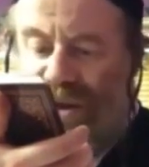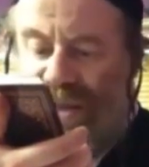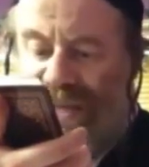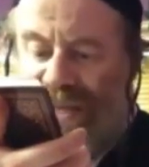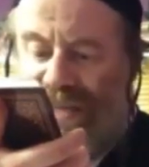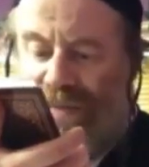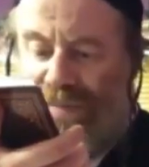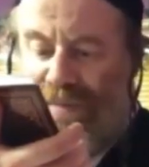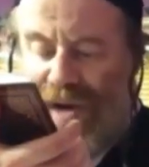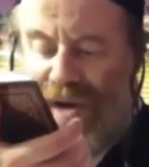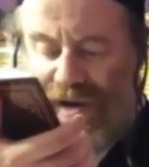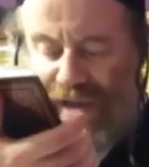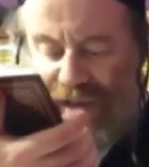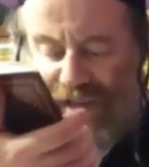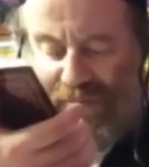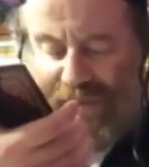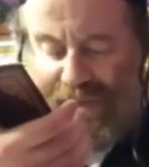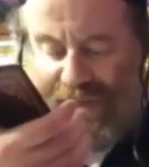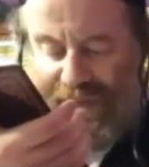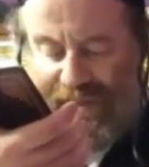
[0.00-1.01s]
or in a
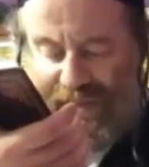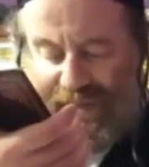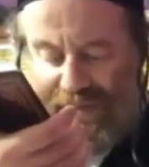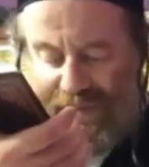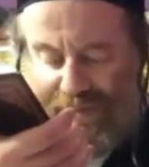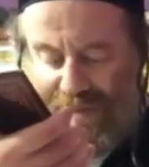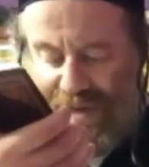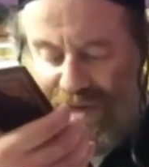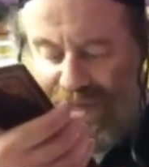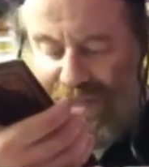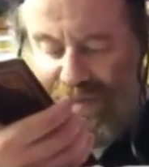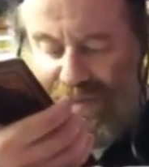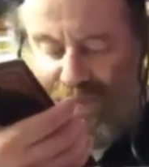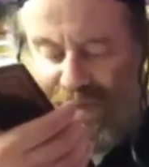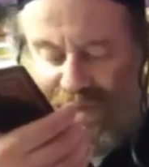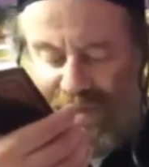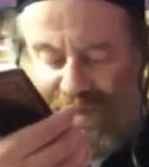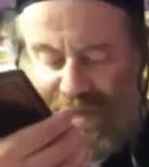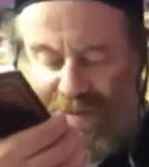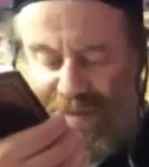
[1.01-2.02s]
marketplace,
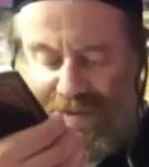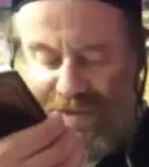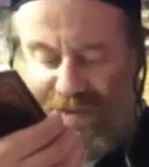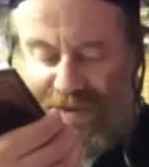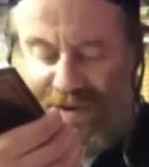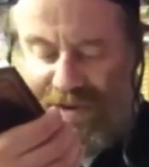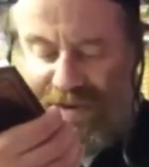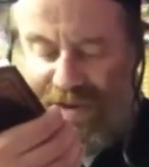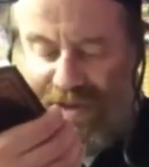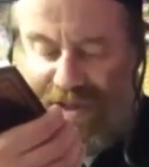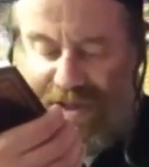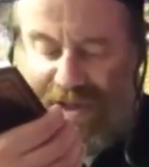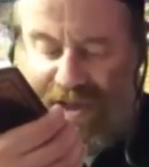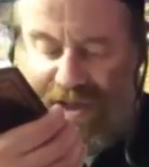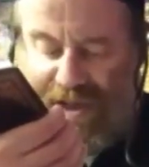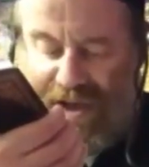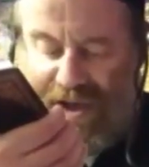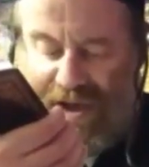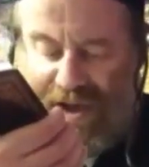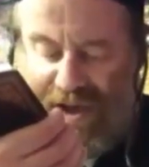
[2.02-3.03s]
marketplace commentary.
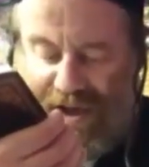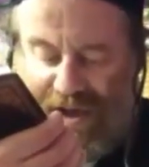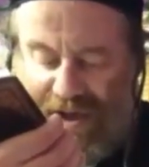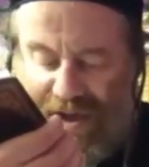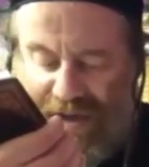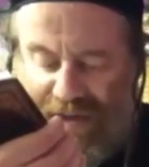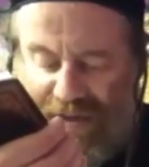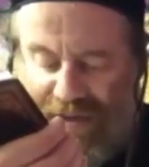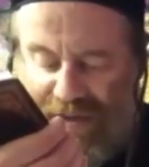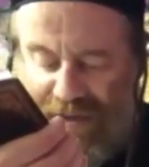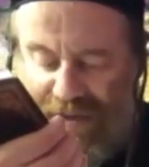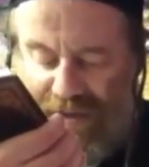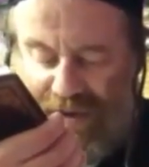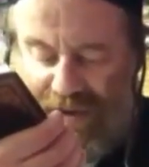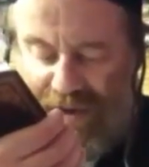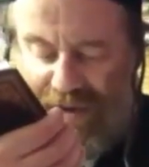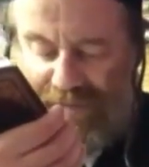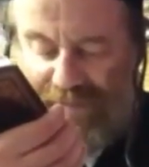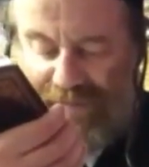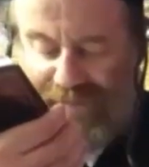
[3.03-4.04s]
Uh,
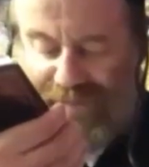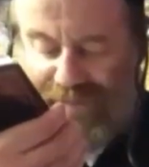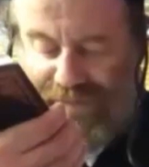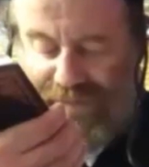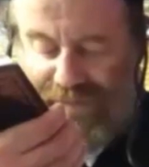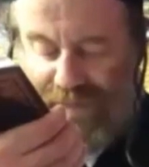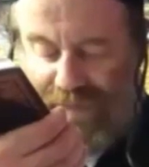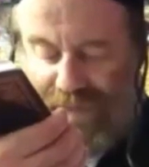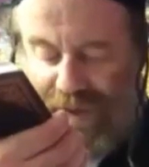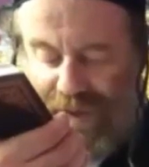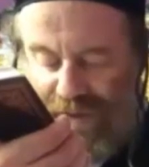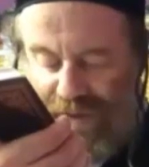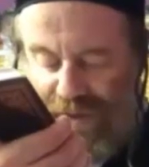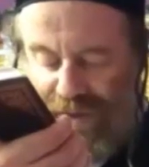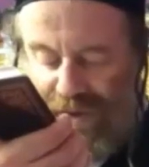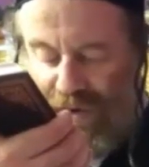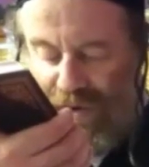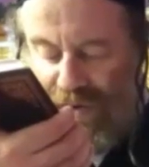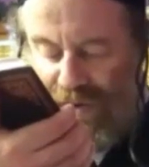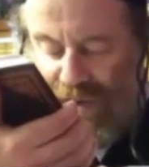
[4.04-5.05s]
um,
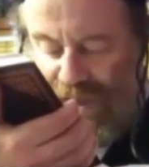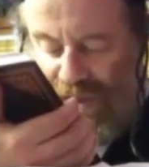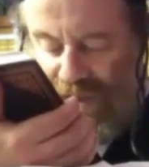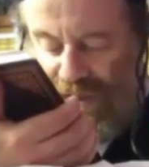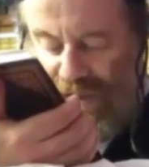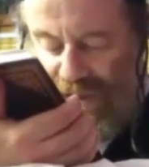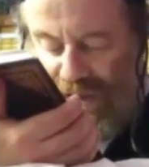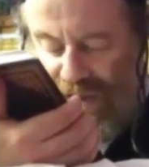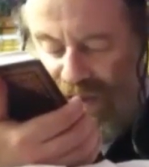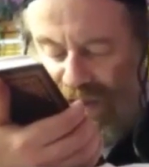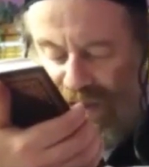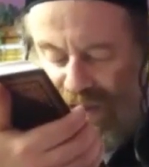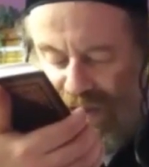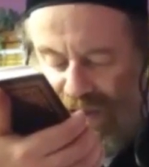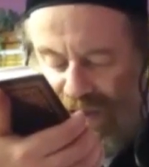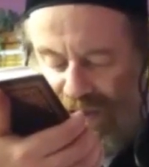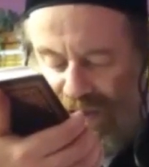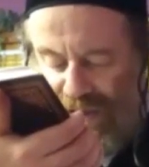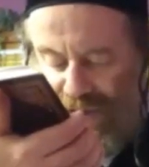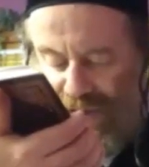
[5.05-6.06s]
though in uh,
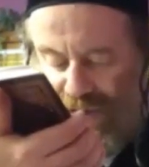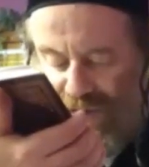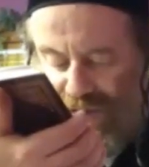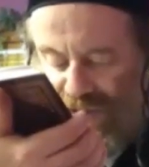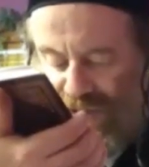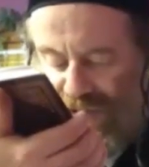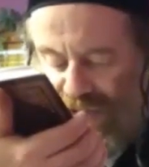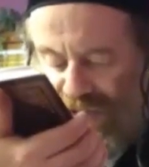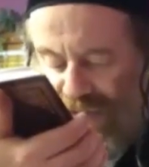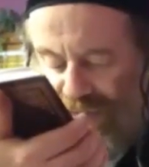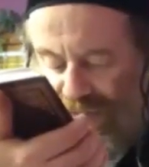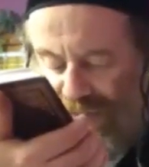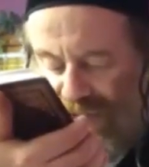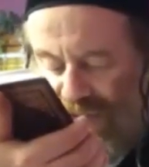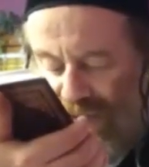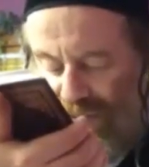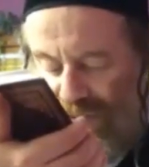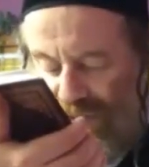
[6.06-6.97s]
Yerushalayim